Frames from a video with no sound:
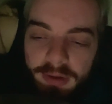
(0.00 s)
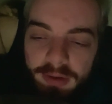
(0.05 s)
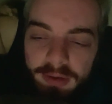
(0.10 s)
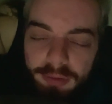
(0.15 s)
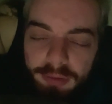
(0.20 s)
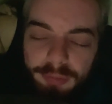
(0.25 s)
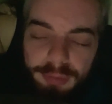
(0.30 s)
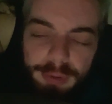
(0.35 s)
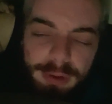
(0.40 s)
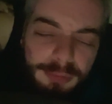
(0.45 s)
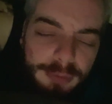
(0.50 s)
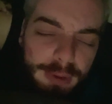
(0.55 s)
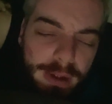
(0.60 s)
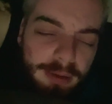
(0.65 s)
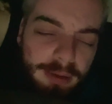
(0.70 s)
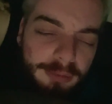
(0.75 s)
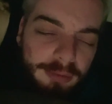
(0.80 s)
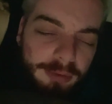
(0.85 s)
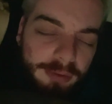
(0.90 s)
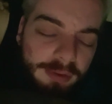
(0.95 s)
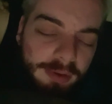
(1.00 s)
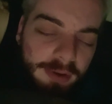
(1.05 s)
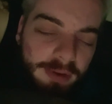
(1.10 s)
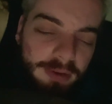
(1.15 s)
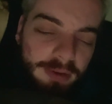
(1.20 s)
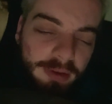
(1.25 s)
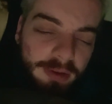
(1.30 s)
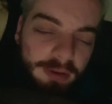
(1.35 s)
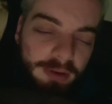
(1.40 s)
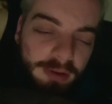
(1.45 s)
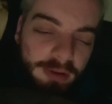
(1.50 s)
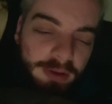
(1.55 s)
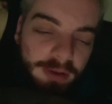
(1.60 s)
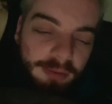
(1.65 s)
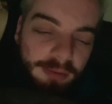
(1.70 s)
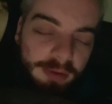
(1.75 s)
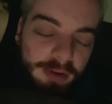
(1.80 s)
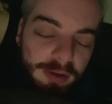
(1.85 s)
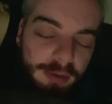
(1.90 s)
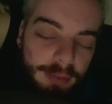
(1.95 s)
It was really weird because like uh, it
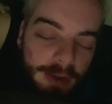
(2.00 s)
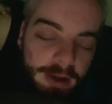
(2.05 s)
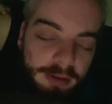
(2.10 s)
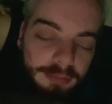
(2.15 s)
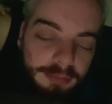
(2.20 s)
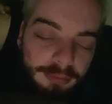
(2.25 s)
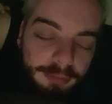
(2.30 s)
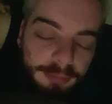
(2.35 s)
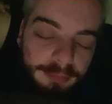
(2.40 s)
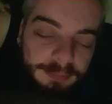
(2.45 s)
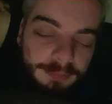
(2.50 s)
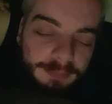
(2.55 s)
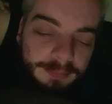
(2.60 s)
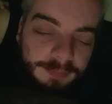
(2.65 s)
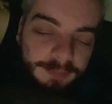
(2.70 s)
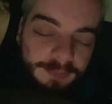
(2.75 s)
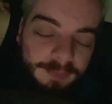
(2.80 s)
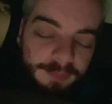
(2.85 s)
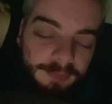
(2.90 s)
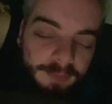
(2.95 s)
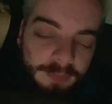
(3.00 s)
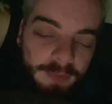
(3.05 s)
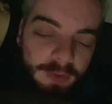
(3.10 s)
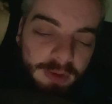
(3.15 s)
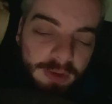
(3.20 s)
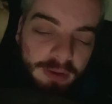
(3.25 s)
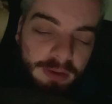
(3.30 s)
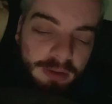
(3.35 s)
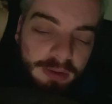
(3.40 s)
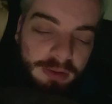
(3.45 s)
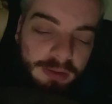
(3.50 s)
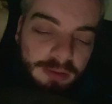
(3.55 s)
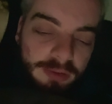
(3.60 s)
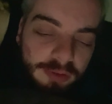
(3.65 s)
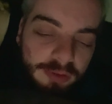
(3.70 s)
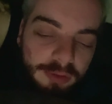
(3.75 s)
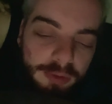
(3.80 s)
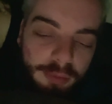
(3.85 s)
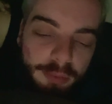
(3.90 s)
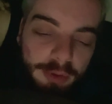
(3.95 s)
was in the bathroom,
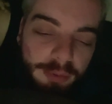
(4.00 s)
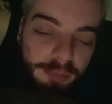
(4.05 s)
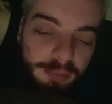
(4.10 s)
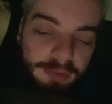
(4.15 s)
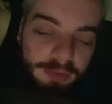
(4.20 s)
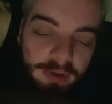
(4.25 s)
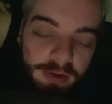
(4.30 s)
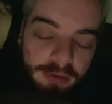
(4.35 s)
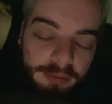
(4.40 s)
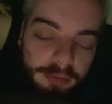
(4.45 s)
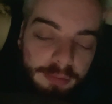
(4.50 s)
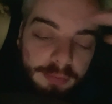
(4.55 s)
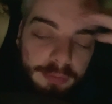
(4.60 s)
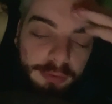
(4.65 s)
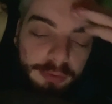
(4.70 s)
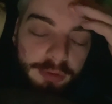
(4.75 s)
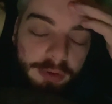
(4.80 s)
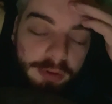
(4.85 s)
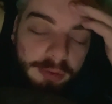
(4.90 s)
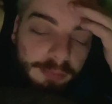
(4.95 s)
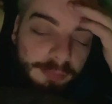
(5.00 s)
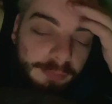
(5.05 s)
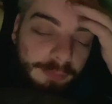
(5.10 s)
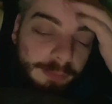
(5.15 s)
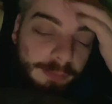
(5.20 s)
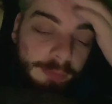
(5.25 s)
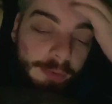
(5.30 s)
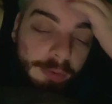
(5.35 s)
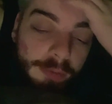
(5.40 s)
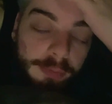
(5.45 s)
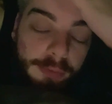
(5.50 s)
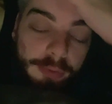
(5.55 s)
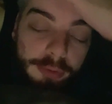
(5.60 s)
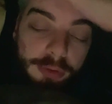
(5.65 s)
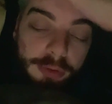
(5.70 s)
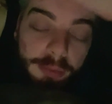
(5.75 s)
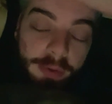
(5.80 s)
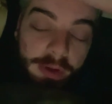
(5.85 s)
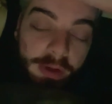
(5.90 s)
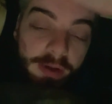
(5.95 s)
just coming upstairs just before to, just before
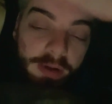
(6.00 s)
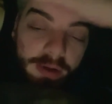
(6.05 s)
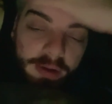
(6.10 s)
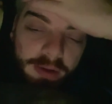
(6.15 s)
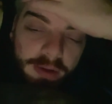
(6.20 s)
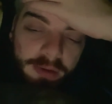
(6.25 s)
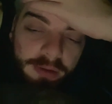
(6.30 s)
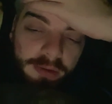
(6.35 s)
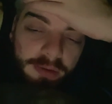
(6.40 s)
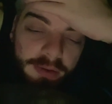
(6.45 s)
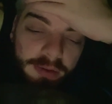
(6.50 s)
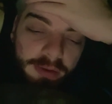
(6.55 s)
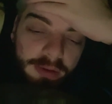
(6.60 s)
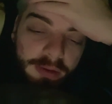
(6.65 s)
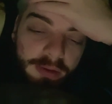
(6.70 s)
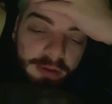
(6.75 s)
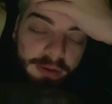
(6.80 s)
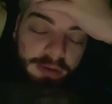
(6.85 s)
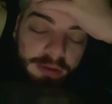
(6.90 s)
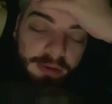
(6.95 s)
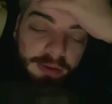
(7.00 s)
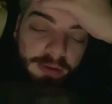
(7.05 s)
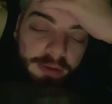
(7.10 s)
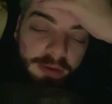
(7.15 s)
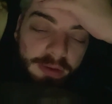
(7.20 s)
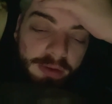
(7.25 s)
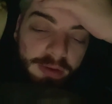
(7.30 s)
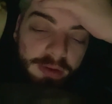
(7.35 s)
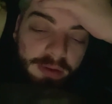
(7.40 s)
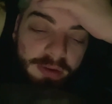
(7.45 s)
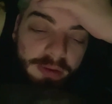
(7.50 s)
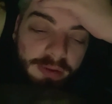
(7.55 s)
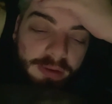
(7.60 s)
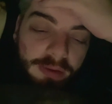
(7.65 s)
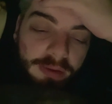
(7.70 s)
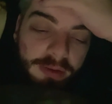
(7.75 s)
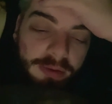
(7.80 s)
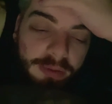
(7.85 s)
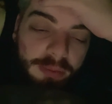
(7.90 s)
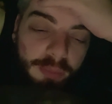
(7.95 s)
coming in here. The,
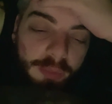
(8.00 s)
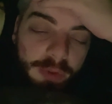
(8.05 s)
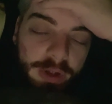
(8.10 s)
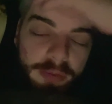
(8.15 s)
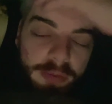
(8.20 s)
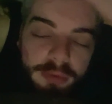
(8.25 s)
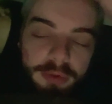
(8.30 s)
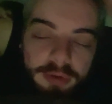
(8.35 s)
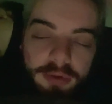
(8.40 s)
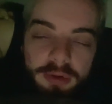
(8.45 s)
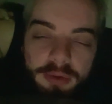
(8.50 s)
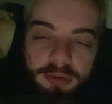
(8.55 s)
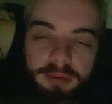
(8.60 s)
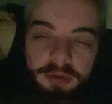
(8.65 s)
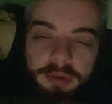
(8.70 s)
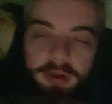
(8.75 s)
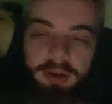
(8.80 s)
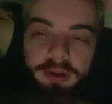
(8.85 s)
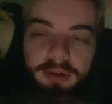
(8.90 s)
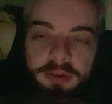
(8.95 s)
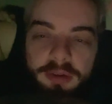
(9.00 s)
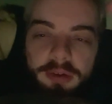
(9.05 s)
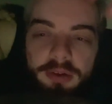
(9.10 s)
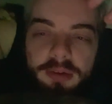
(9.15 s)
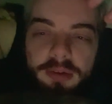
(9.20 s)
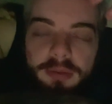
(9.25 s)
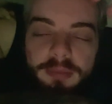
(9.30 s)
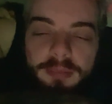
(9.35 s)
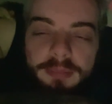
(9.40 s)
we have one of those like uh,